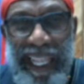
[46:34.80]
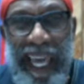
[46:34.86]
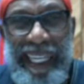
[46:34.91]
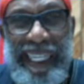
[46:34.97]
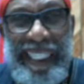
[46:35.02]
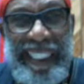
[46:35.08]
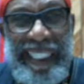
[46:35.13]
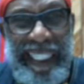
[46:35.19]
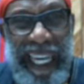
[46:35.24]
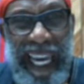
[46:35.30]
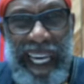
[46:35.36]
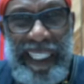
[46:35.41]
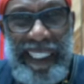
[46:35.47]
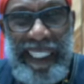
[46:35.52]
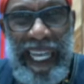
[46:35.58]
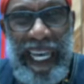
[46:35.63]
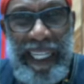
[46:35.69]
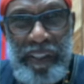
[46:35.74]
like he
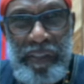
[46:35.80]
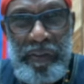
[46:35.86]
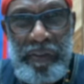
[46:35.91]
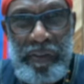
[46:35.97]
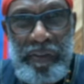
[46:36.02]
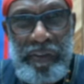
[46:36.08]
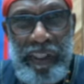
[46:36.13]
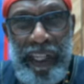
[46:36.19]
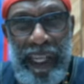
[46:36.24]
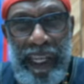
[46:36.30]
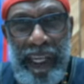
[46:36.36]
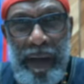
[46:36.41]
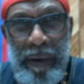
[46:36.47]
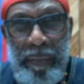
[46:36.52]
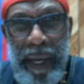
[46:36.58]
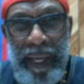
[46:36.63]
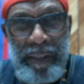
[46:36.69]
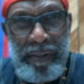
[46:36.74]
changed that? You see, they
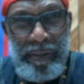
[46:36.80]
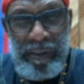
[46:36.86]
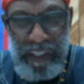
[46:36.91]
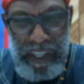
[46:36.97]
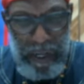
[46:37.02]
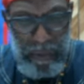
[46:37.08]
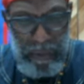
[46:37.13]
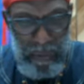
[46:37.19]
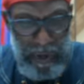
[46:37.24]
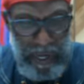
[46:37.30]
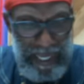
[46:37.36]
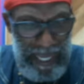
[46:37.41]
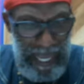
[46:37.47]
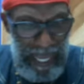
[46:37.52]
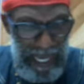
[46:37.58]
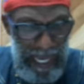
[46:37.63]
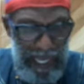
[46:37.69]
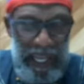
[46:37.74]
come back. You just keep reading.
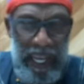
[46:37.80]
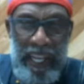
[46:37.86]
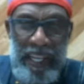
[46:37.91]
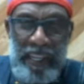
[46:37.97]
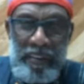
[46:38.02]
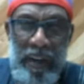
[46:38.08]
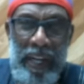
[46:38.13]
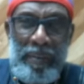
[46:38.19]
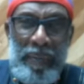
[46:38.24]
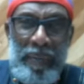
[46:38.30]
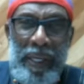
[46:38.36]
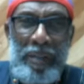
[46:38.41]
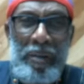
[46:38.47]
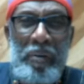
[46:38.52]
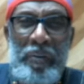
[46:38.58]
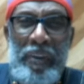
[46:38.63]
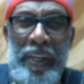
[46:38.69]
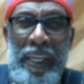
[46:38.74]
Now, they try to make it
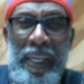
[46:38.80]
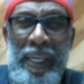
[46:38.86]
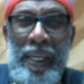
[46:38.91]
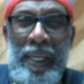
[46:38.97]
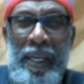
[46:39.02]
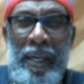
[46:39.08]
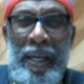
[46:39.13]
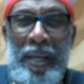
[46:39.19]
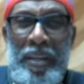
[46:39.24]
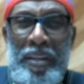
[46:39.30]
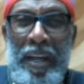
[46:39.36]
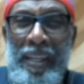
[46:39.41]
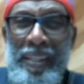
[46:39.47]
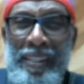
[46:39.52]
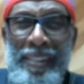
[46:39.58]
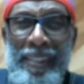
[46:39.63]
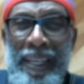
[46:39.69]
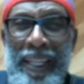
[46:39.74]
over here.
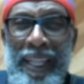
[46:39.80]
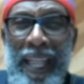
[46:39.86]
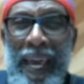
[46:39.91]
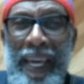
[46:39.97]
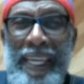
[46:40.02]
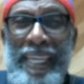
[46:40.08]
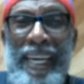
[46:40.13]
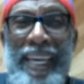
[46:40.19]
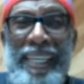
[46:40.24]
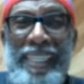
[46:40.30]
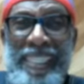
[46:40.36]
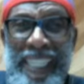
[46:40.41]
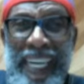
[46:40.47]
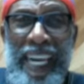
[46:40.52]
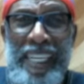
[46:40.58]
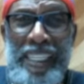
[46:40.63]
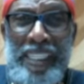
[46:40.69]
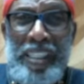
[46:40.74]
Yes, they're like he had
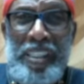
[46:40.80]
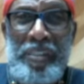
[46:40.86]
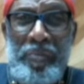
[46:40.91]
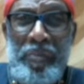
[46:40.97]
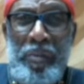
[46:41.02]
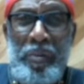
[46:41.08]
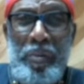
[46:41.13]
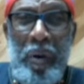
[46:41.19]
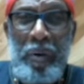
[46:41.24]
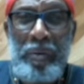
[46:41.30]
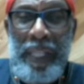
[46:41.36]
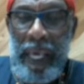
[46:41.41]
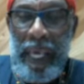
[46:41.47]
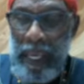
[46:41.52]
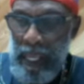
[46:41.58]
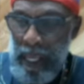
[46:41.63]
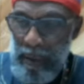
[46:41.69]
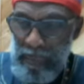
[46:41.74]
changed his view on
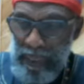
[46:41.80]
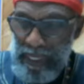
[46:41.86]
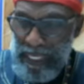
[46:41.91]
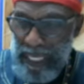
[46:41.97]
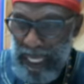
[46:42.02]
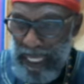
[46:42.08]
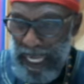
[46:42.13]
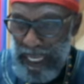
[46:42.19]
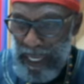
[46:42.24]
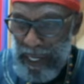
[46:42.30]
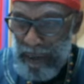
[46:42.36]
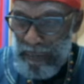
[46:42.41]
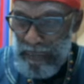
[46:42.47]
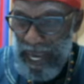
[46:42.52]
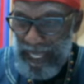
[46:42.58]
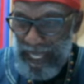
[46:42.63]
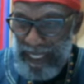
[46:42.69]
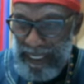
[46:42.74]
that. But then they come
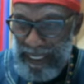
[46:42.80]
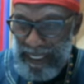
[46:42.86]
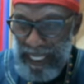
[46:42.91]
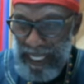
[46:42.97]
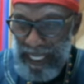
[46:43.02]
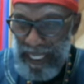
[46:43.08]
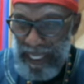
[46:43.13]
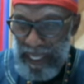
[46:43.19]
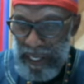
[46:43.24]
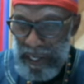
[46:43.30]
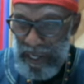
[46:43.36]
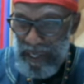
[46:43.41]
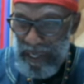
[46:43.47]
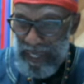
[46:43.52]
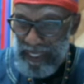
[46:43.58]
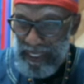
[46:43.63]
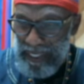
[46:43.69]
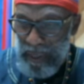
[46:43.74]
back and said,
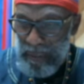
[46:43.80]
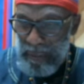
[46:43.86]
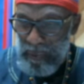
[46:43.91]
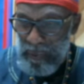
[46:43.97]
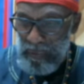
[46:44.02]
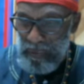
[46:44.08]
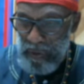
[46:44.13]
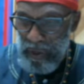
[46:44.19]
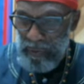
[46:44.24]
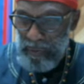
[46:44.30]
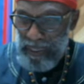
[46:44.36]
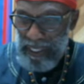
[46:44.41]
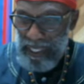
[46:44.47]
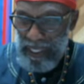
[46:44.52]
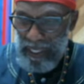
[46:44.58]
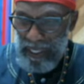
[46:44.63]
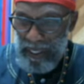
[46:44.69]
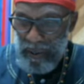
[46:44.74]
yes, then most
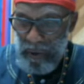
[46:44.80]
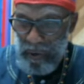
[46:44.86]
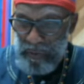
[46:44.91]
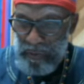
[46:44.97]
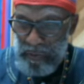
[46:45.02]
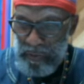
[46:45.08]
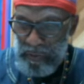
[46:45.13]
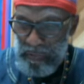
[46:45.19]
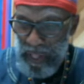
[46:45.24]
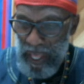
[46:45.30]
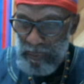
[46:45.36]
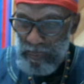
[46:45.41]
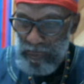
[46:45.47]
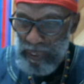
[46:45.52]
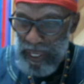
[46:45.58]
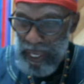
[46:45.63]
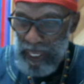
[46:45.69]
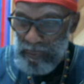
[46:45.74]
famously, earth is flat
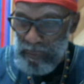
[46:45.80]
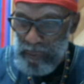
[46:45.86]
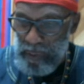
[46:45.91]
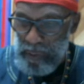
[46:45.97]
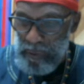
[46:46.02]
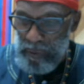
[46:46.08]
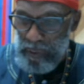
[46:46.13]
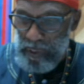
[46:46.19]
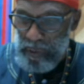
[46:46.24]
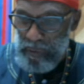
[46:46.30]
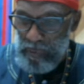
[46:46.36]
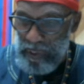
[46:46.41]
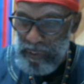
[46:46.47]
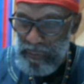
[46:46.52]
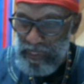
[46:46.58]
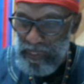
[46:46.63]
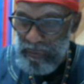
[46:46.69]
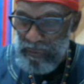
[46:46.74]
pronouncement during
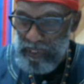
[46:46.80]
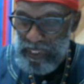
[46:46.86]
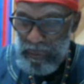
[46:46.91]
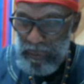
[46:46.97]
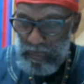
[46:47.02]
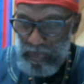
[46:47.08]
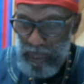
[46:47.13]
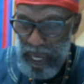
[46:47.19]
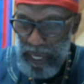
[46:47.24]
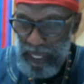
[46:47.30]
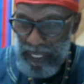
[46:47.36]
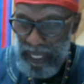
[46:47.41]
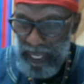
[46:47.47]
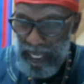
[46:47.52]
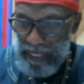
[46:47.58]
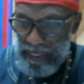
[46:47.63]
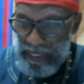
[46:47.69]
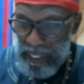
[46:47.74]
2017 podcast